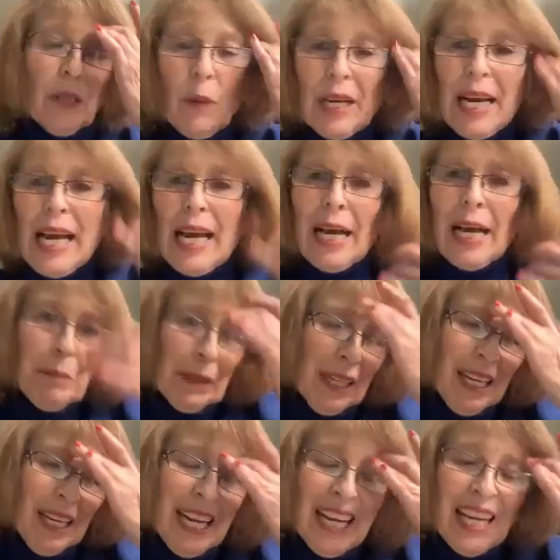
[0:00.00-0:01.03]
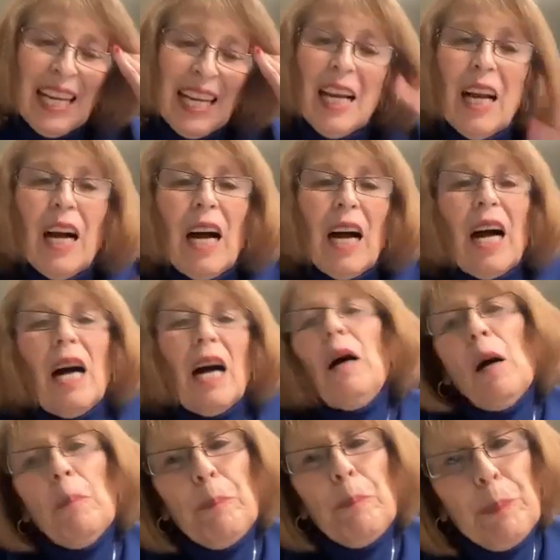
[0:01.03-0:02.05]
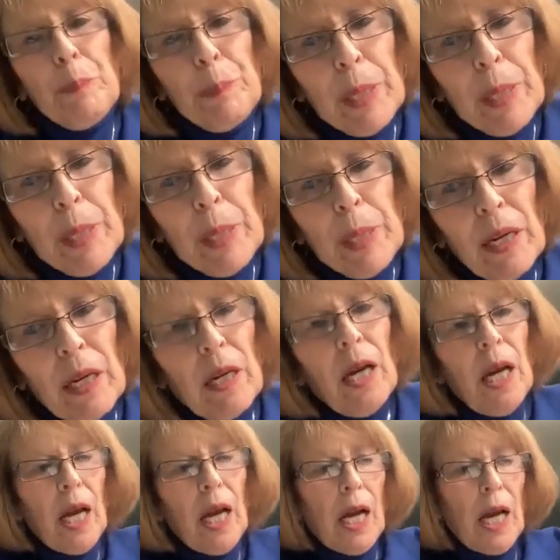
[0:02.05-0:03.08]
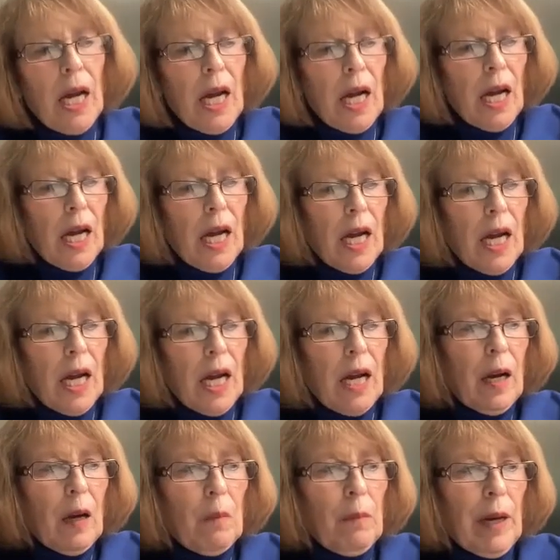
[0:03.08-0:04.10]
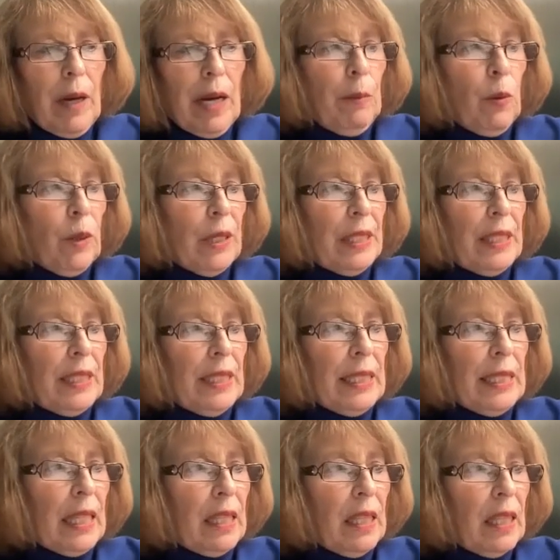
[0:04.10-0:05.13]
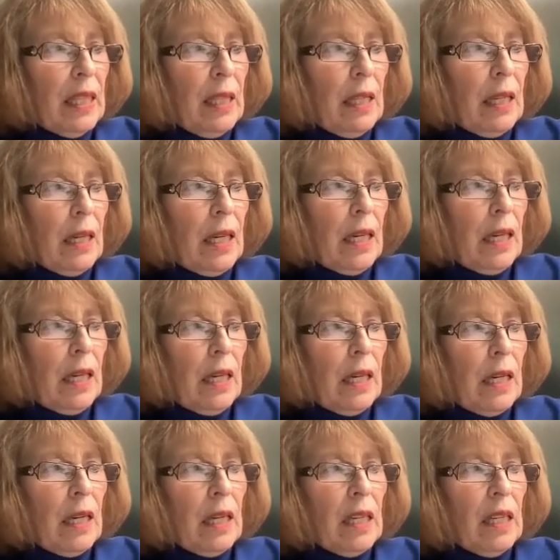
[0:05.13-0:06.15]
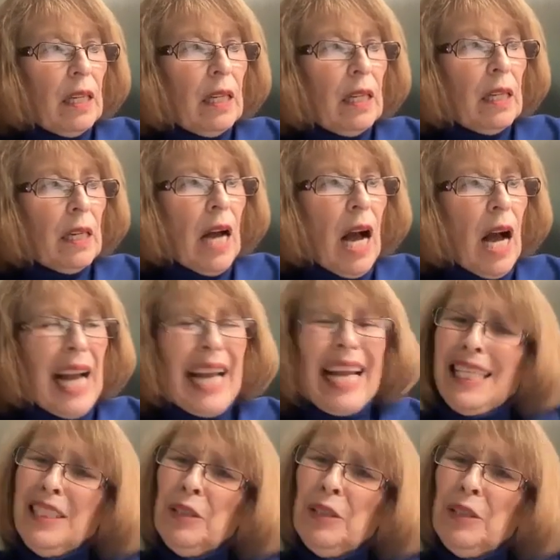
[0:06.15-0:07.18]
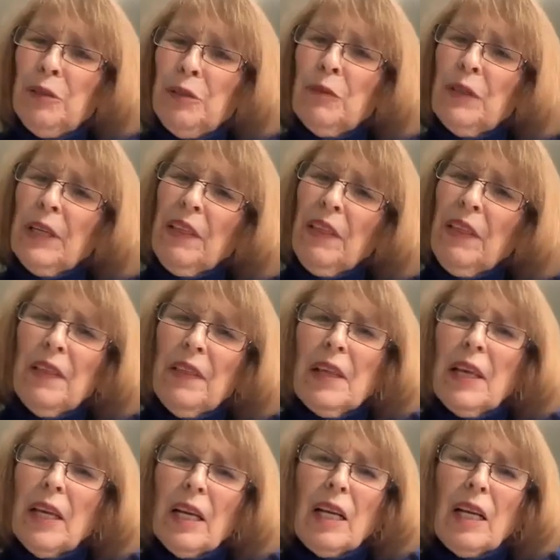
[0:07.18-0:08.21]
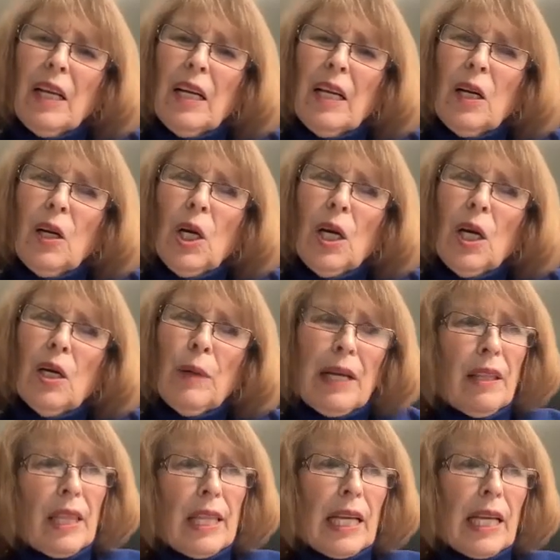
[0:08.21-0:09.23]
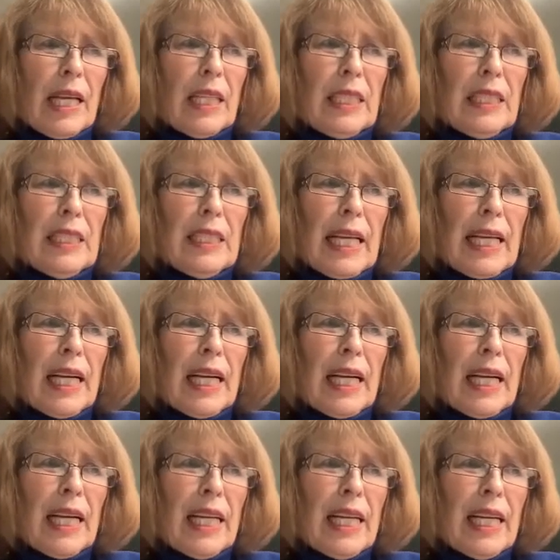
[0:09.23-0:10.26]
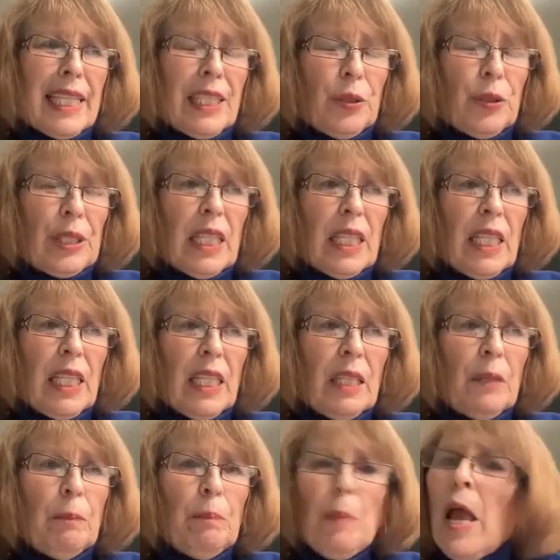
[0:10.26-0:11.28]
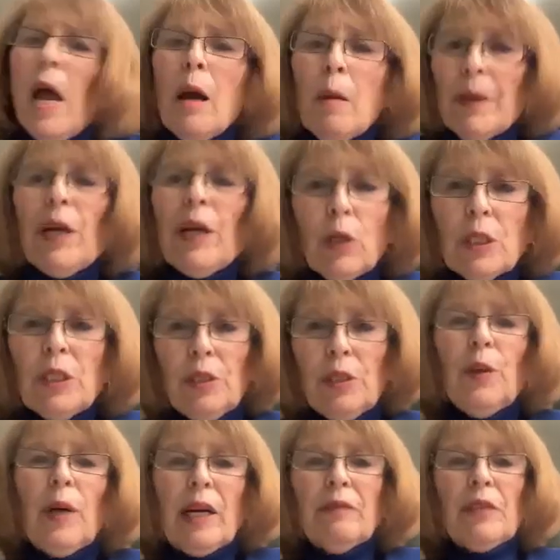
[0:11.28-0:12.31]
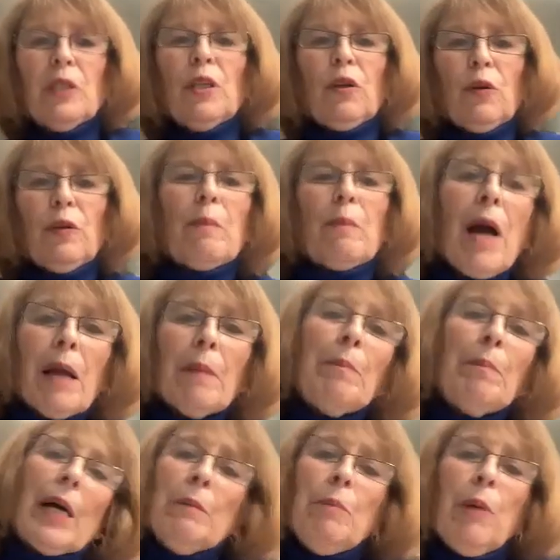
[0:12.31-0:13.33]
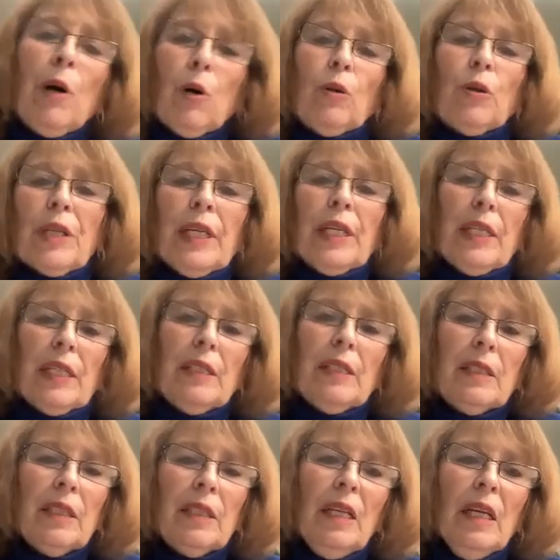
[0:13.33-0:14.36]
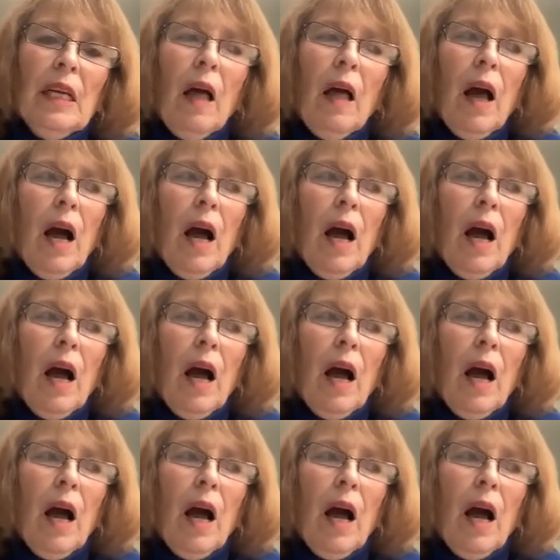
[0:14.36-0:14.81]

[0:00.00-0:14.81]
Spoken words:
know what happened. But my point is that I had to rethink the way I think in psychiatry. Because you have to know that my bipolar kids,